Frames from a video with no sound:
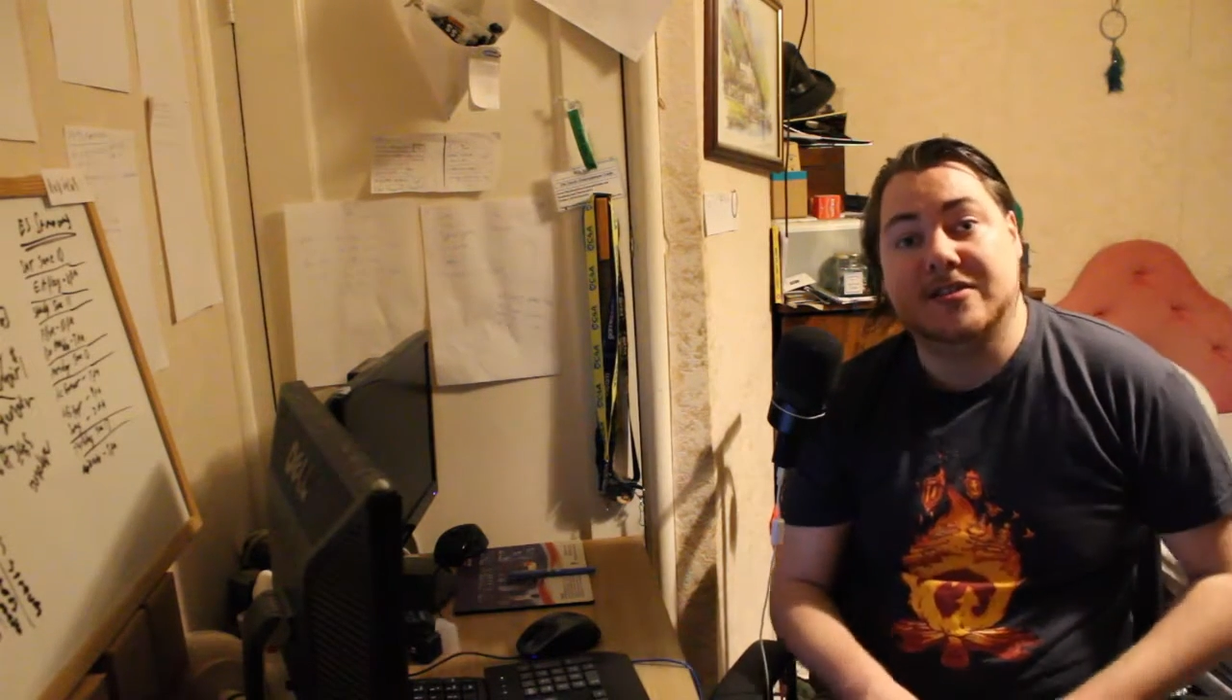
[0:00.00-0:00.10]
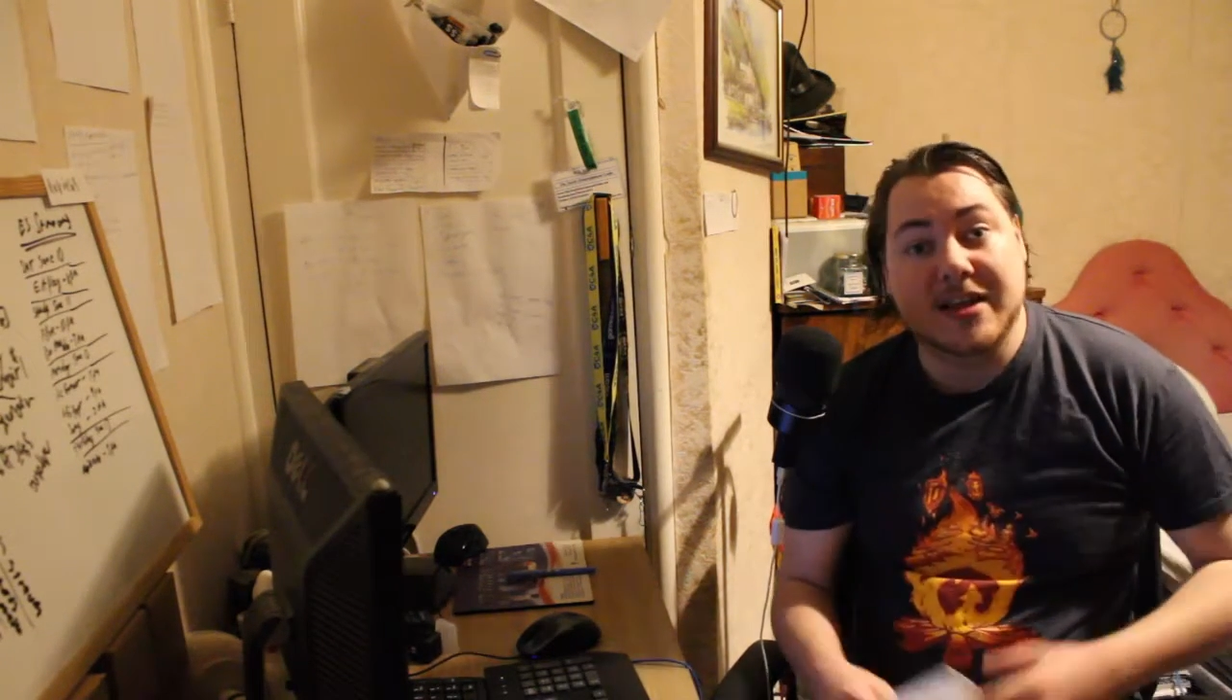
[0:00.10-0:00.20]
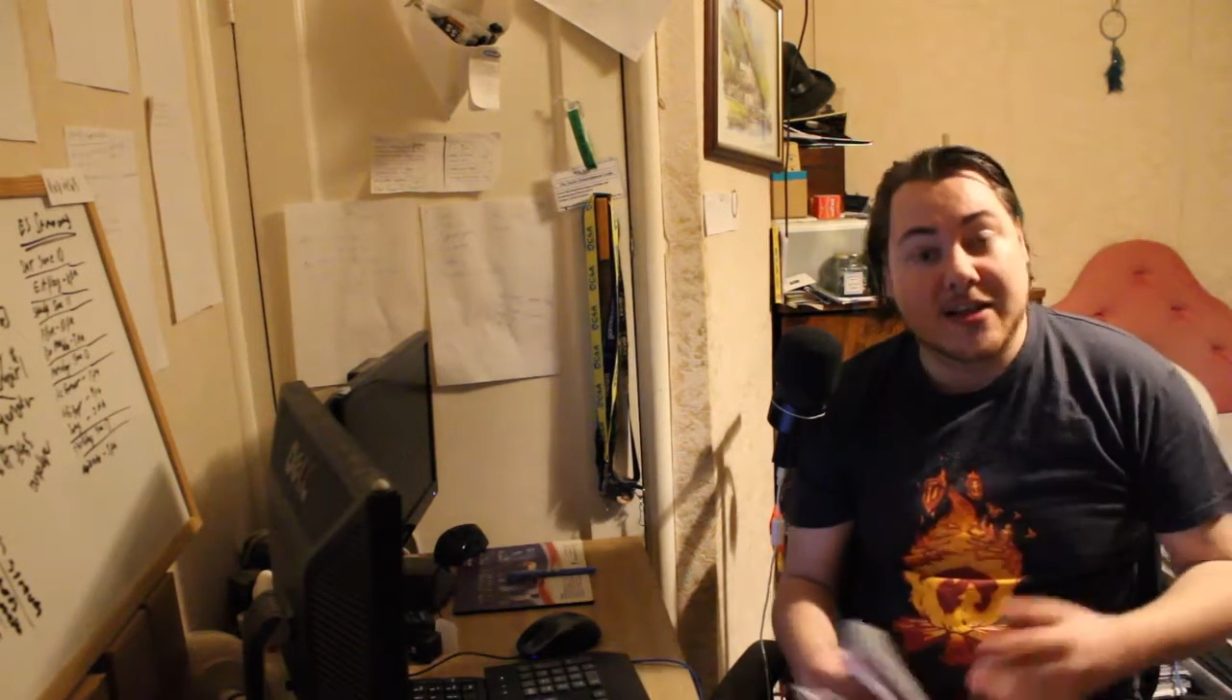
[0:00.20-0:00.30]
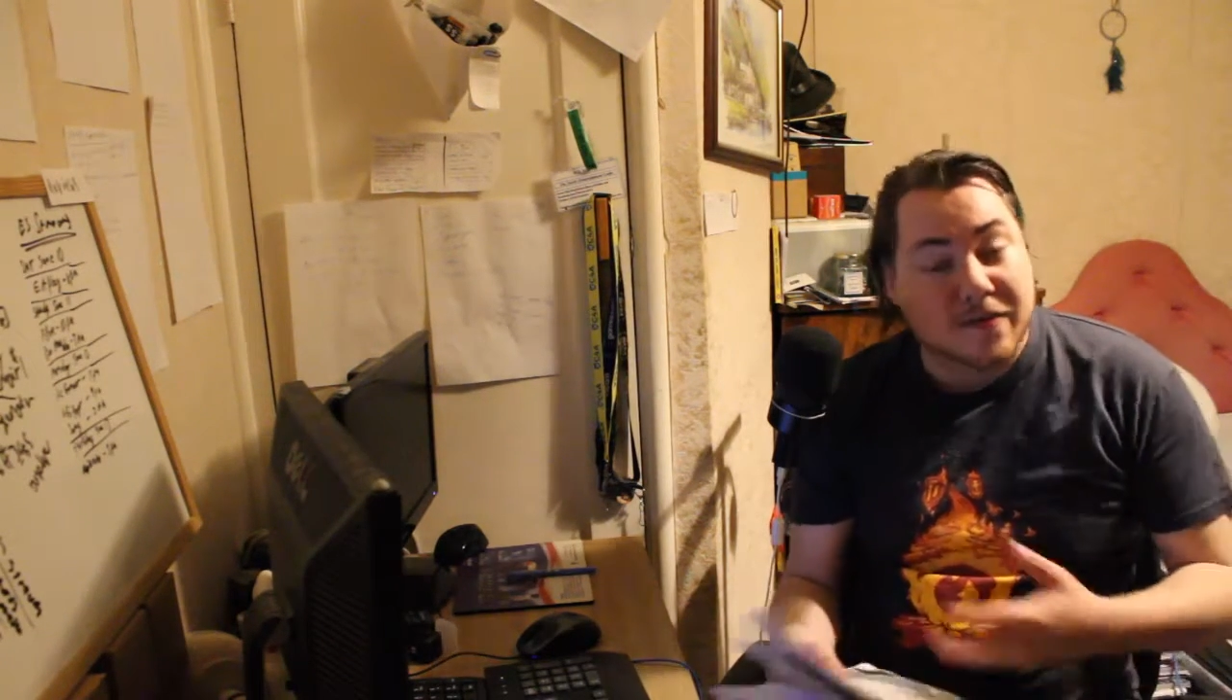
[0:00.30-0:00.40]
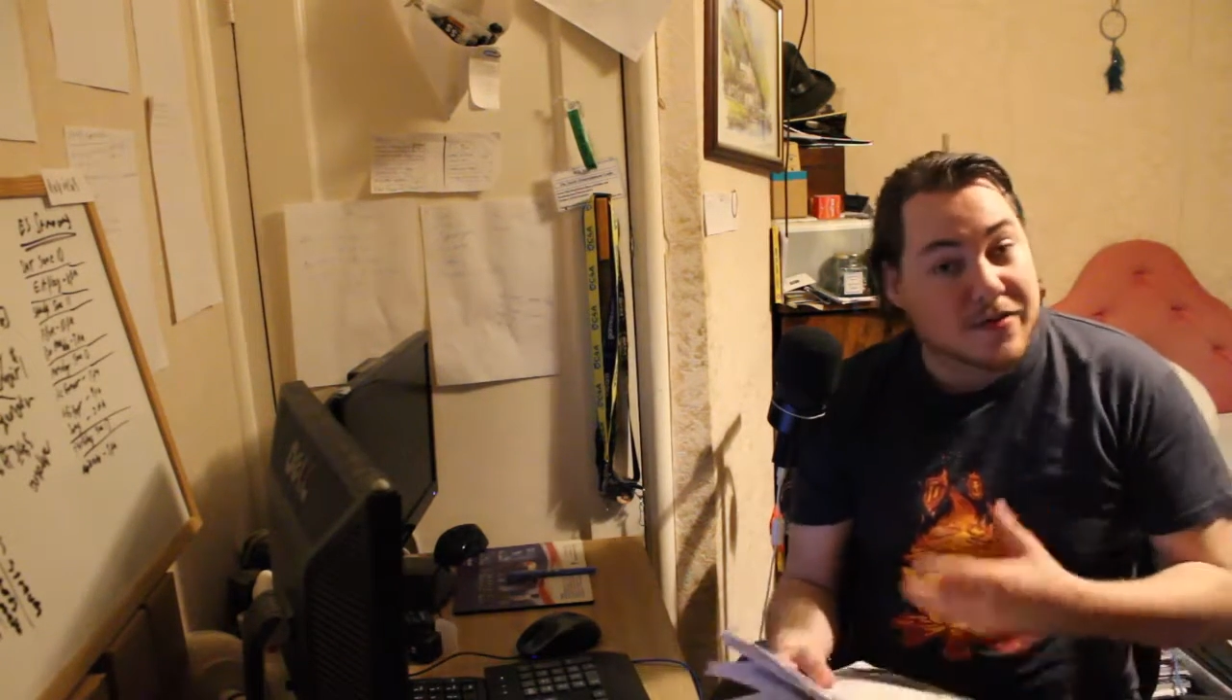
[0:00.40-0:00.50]

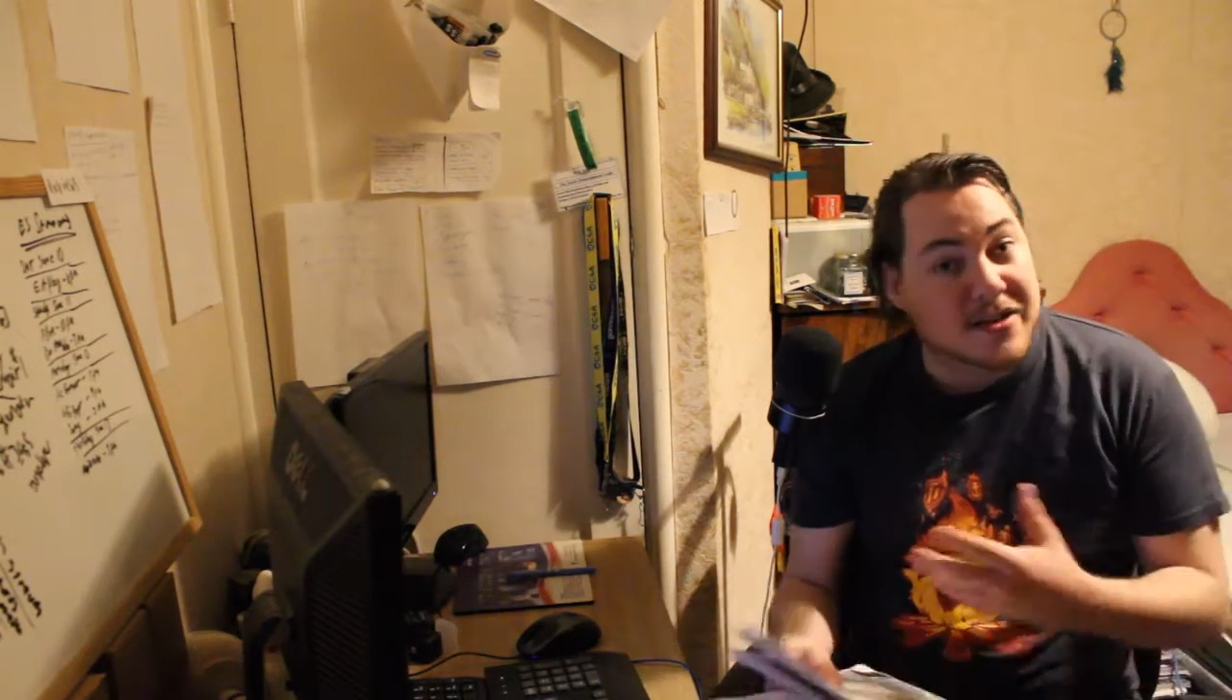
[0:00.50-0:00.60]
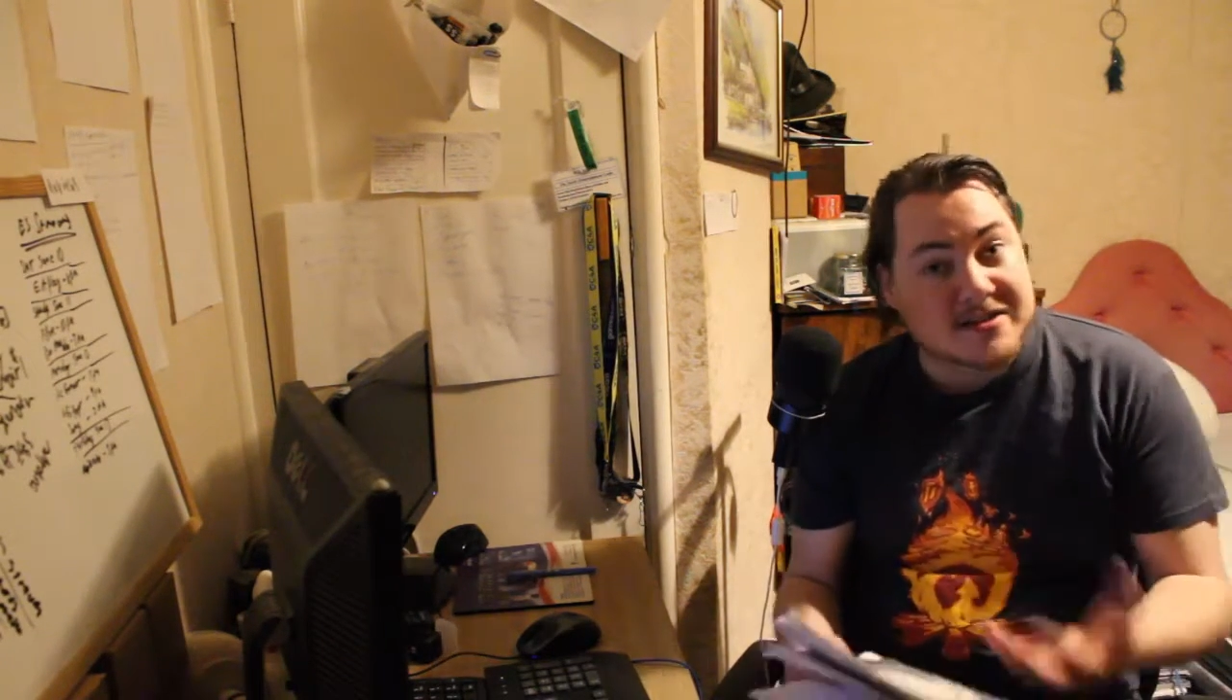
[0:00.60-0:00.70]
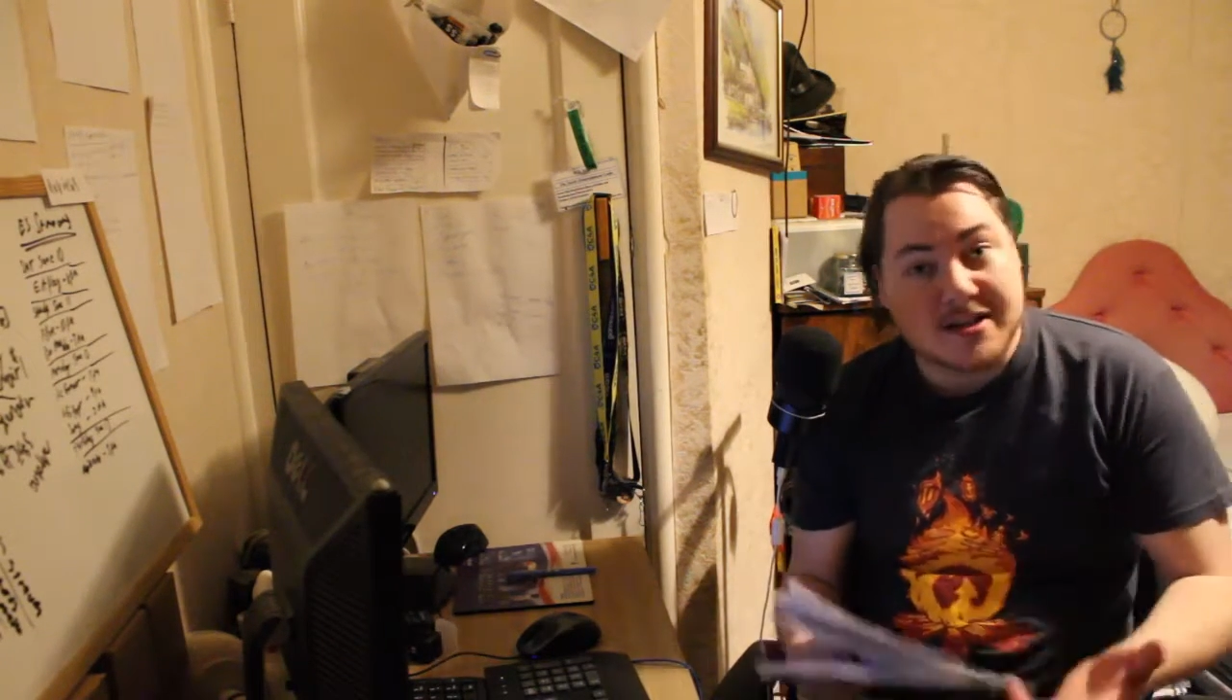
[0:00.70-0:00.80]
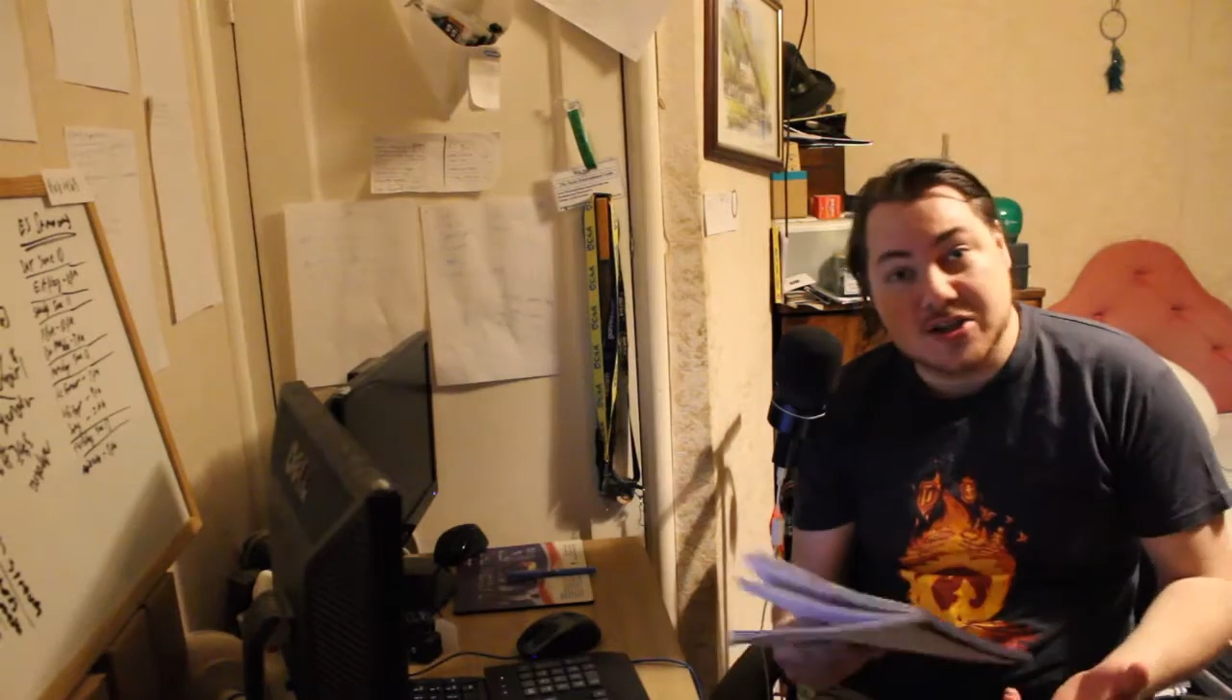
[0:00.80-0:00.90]
Think of things like